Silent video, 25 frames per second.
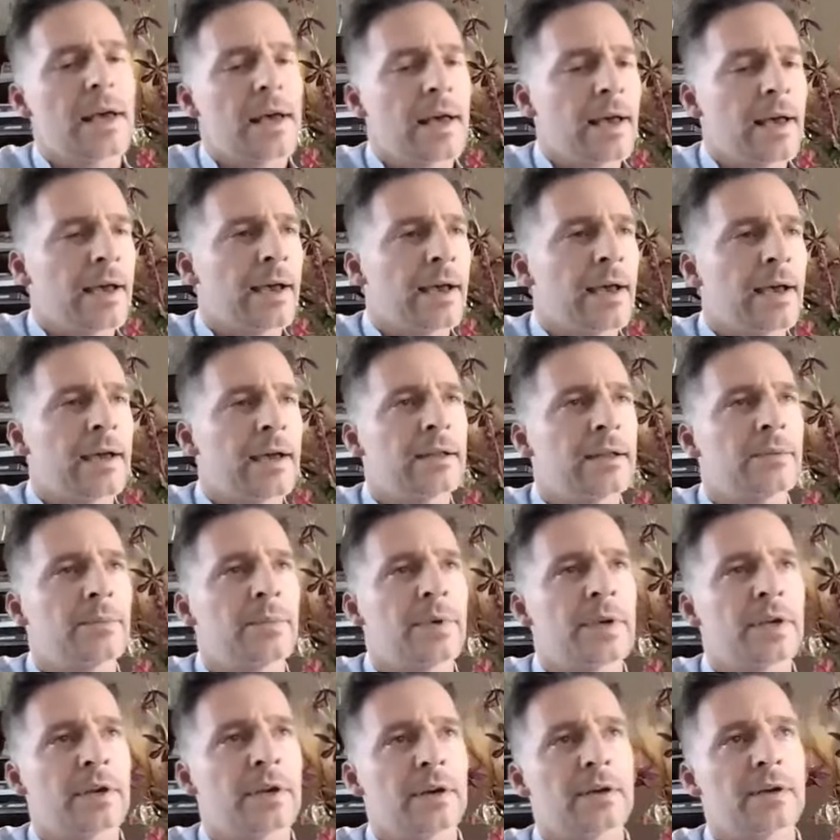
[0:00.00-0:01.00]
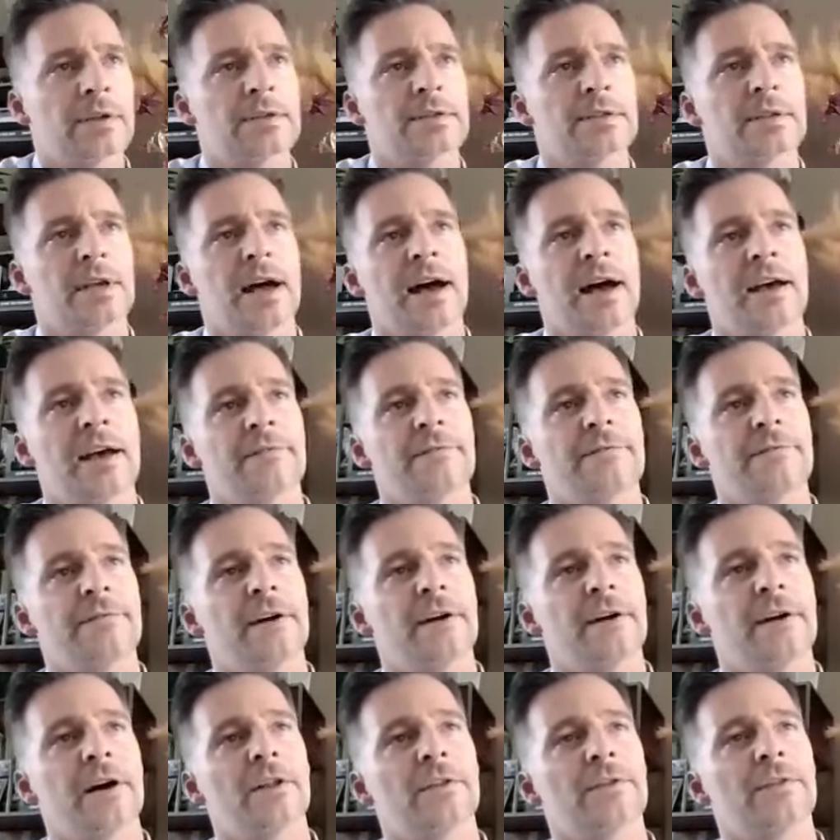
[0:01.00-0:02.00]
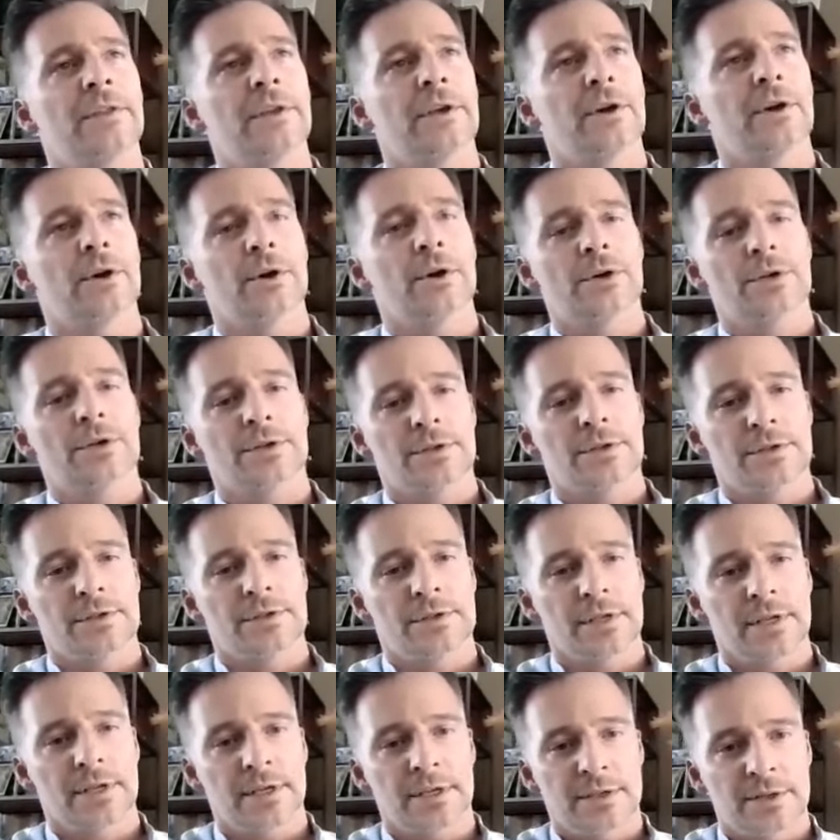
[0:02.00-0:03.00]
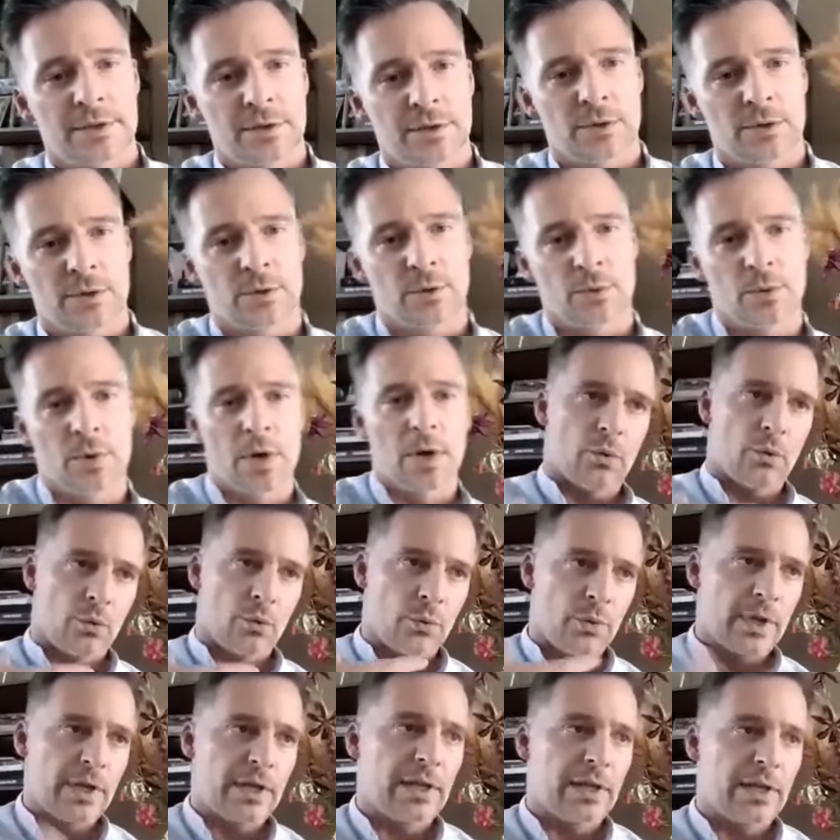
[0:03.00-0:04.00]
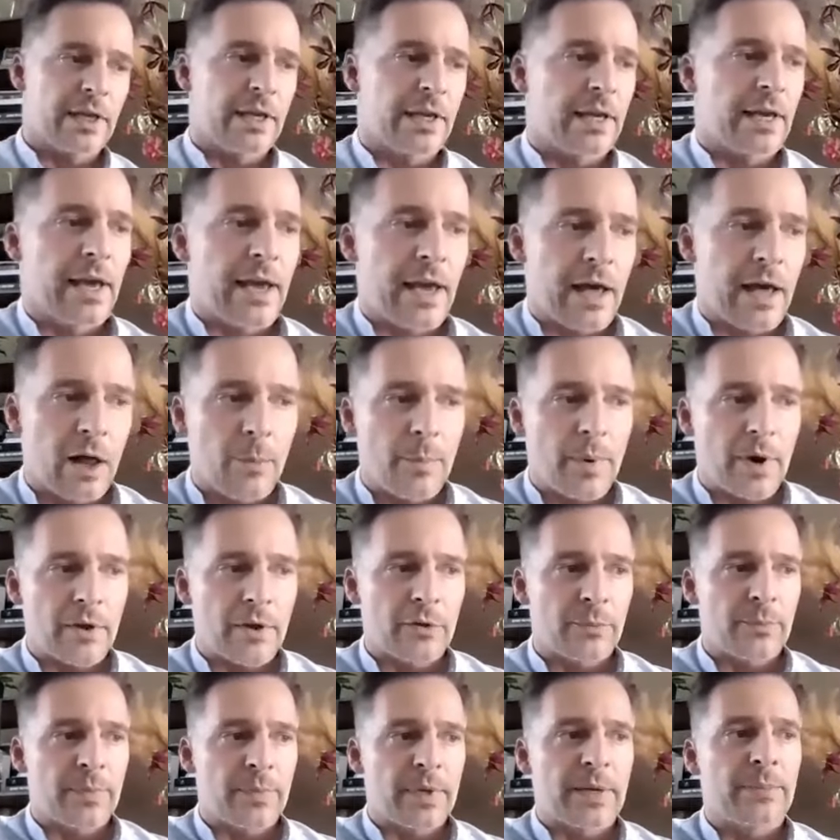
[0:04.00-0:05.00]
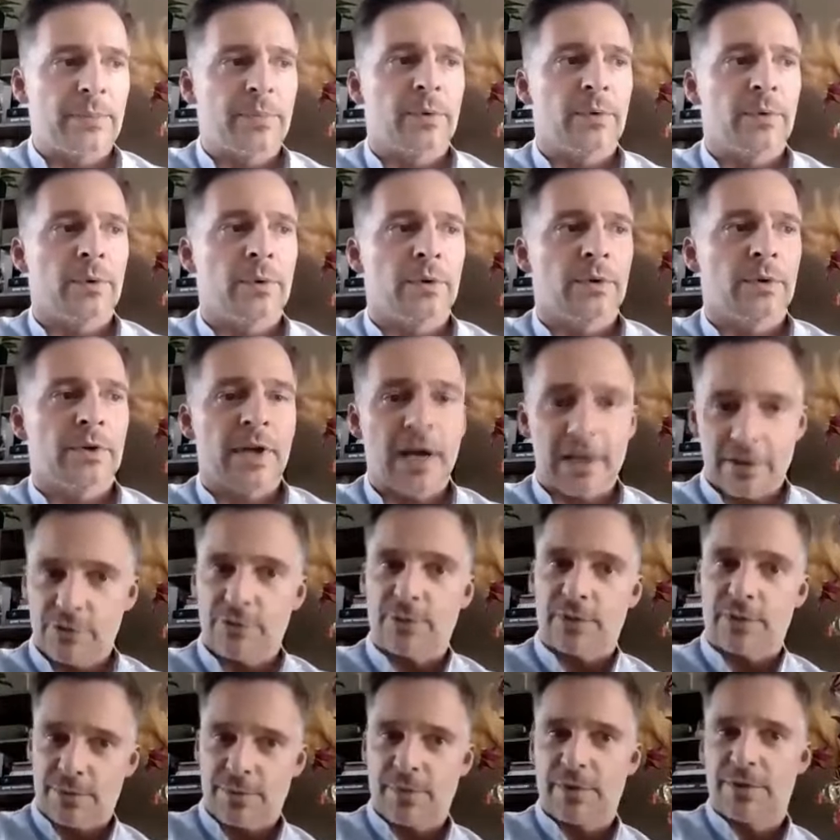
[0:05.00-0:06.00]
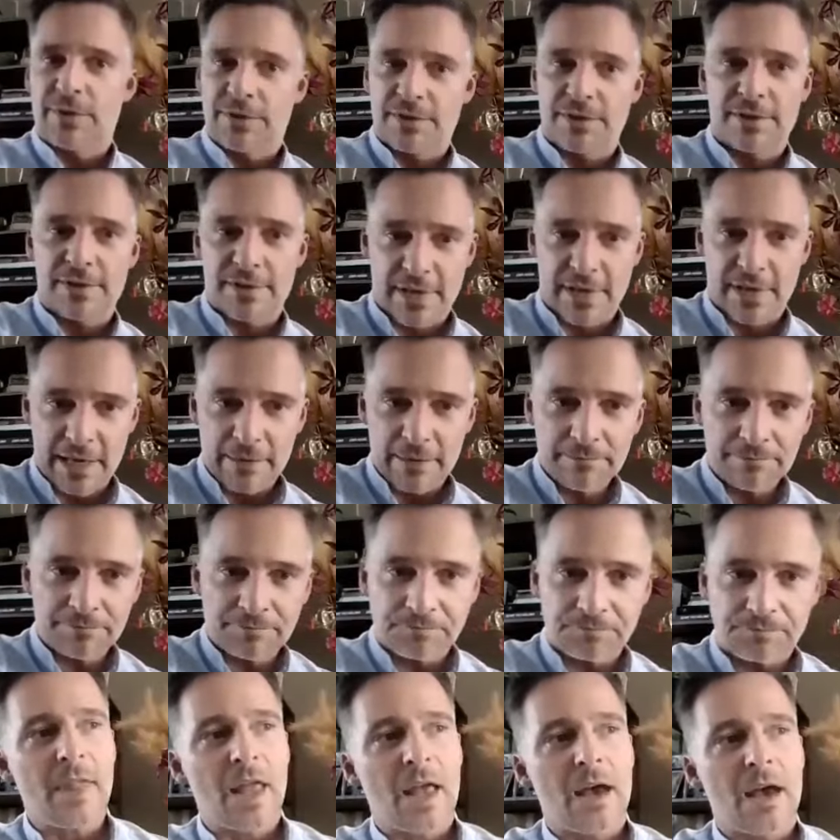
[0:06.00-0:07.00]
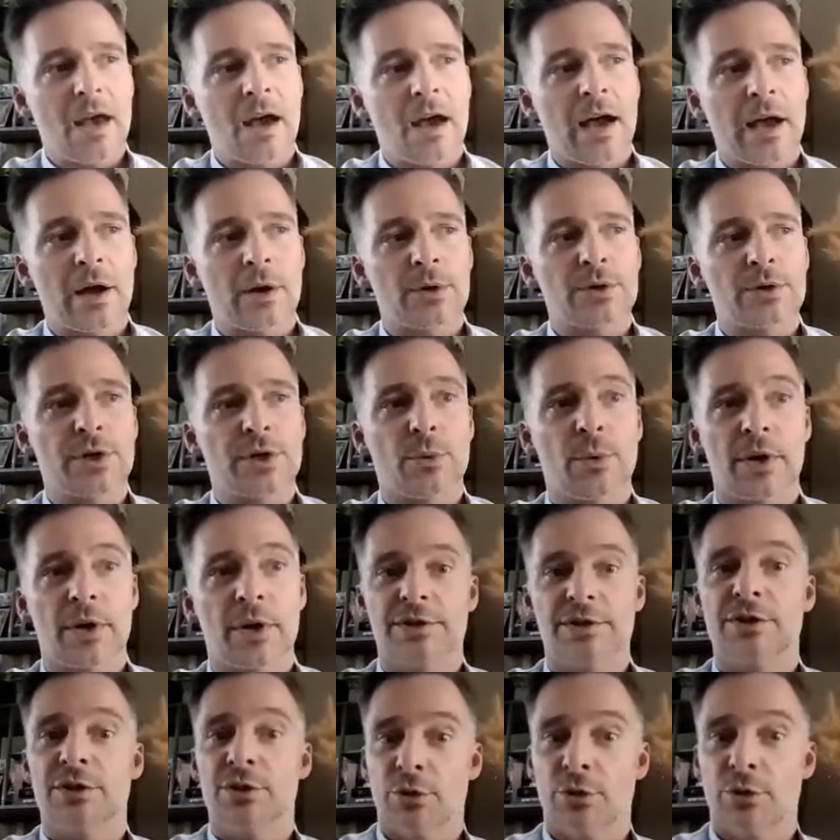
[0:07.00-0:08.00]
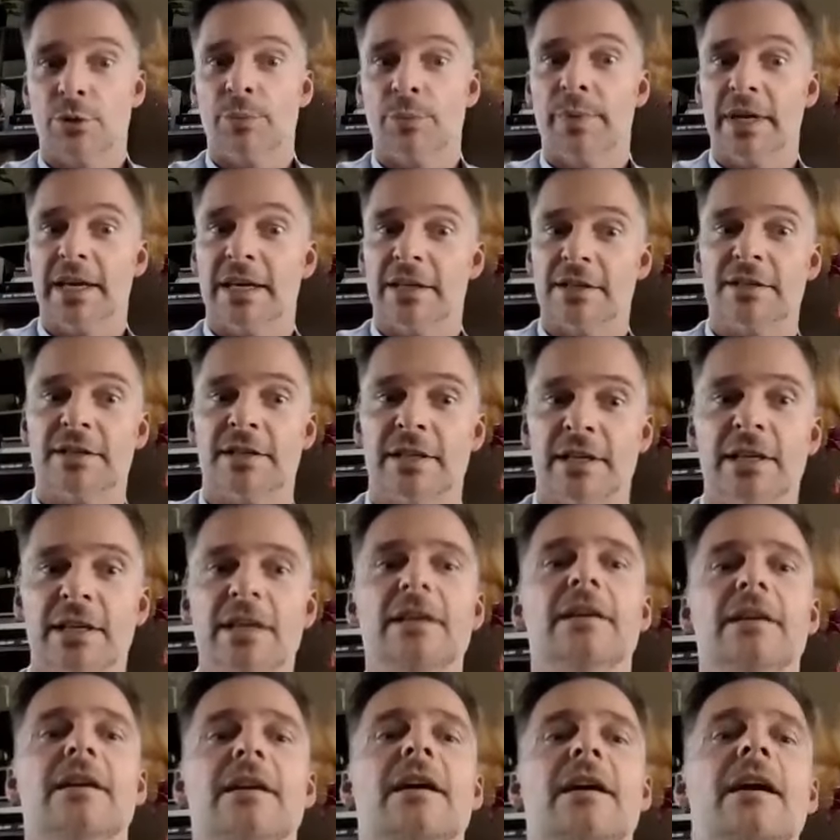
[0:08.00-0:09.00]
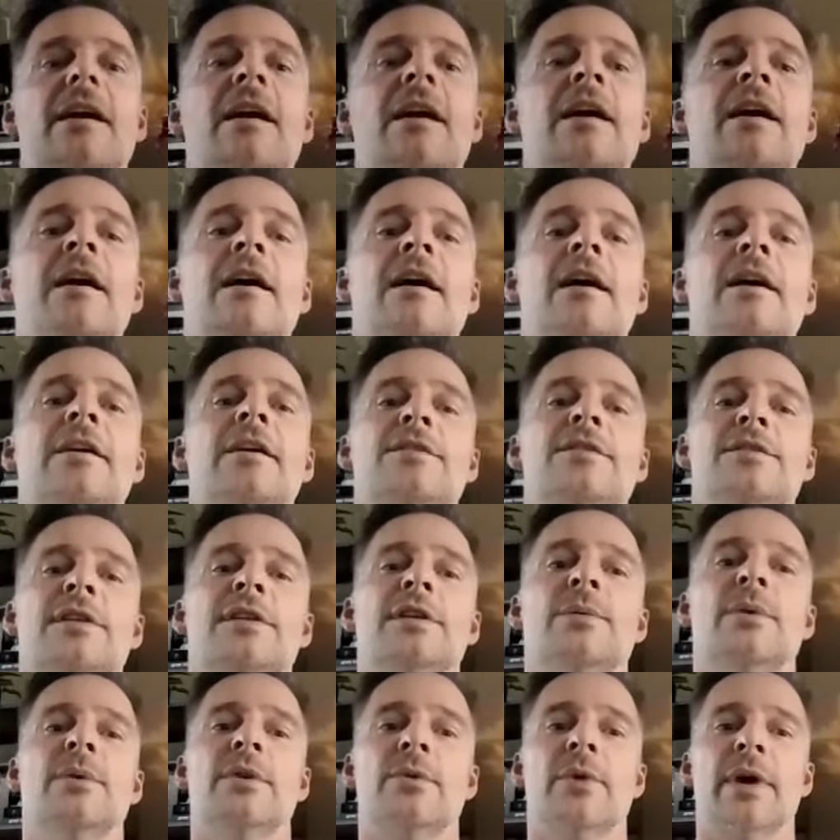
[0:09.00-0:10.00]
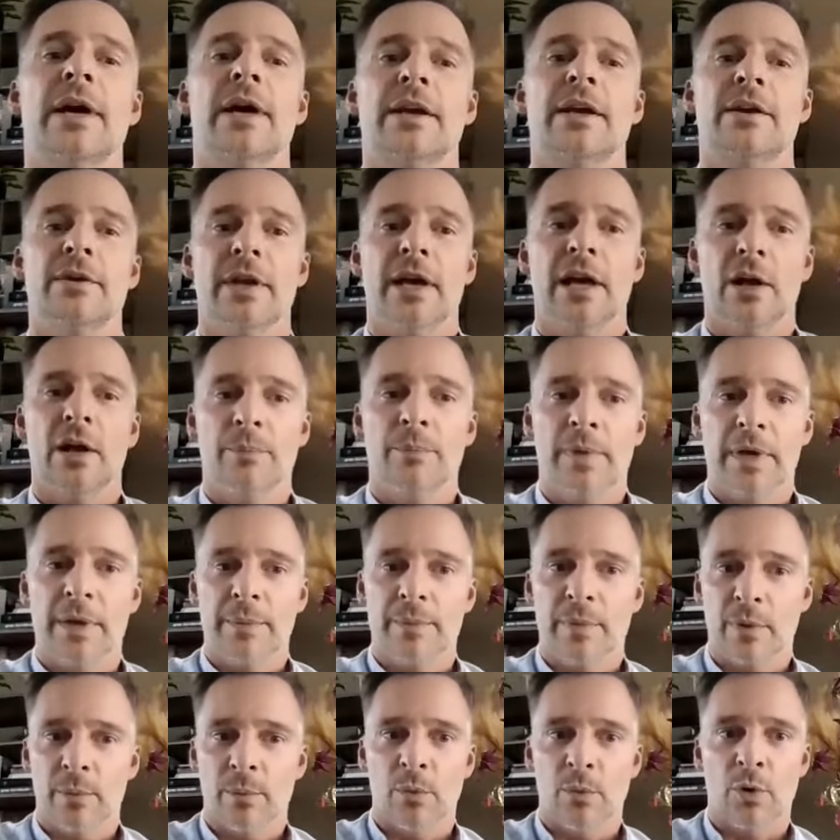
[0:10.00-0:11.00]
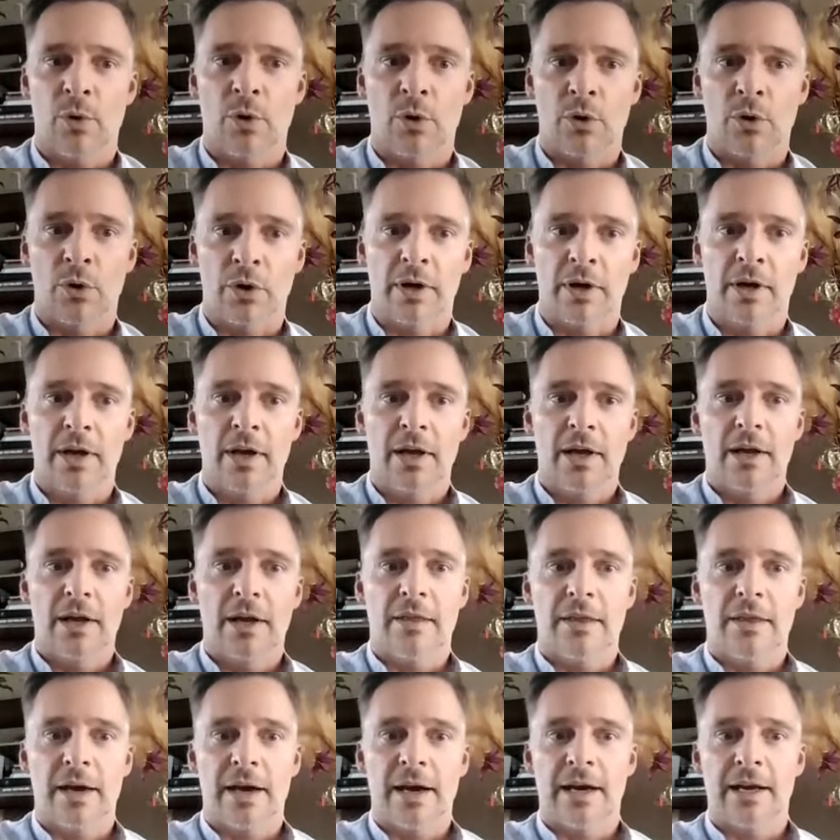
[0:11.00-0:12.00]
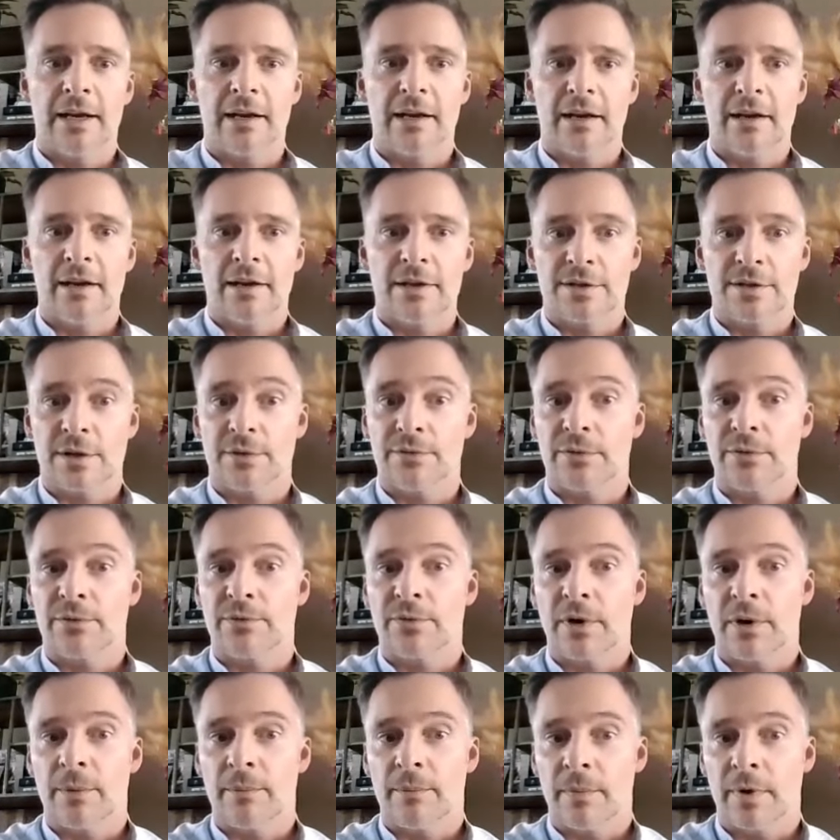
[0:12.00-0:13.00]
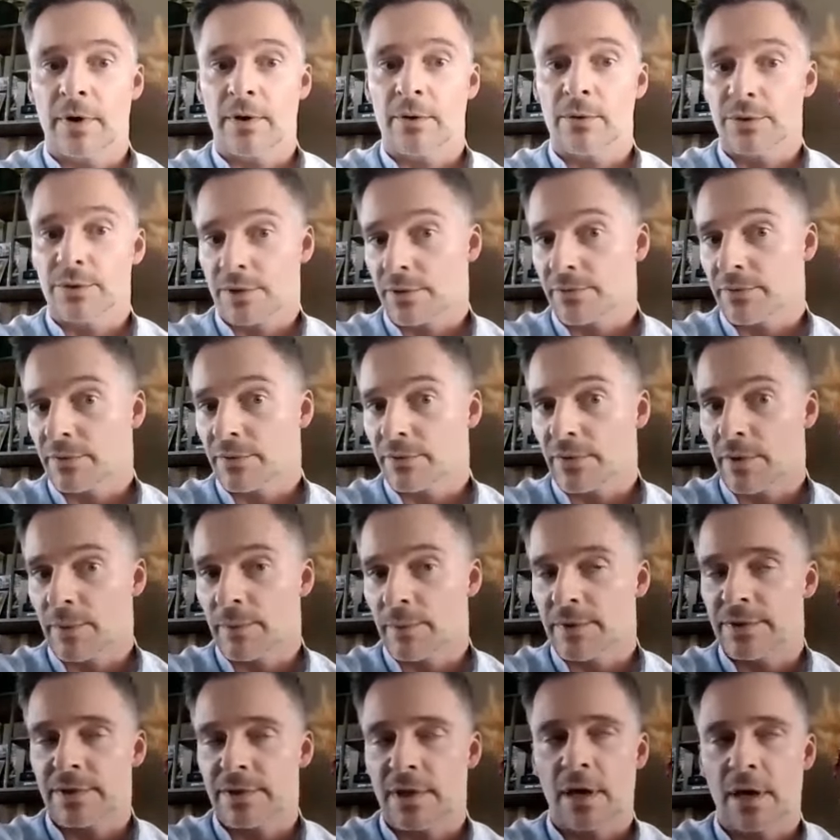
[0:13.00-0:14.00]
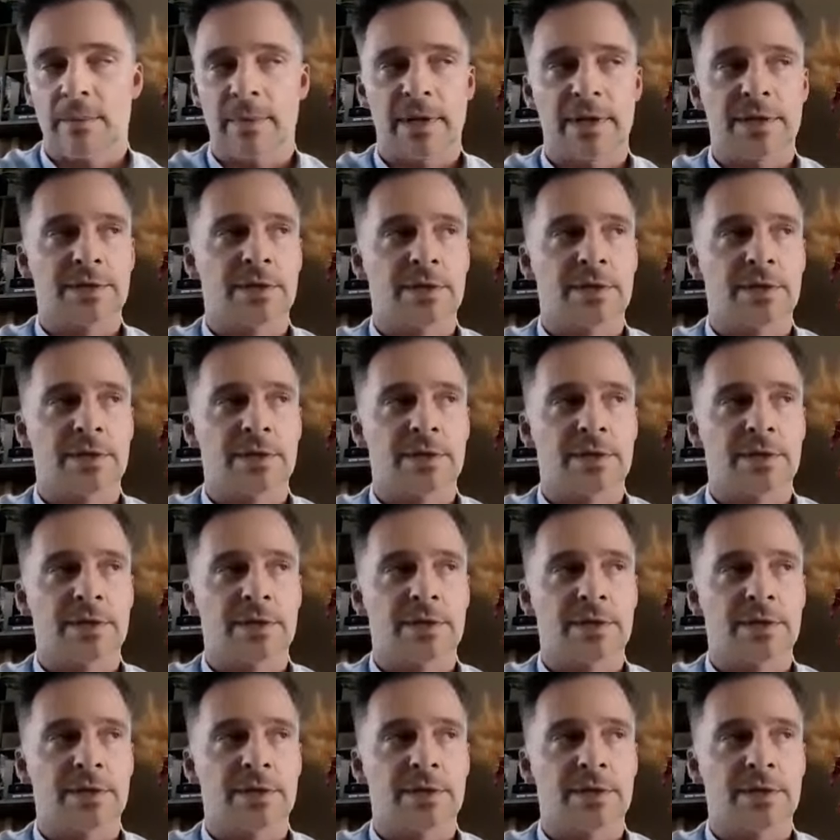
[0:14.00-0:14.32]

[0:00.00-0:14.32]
And because I felt the urgency to really help other people not to experience the same, I also wanted to do a PhD to see whether I could help people more that suffered from insomnia.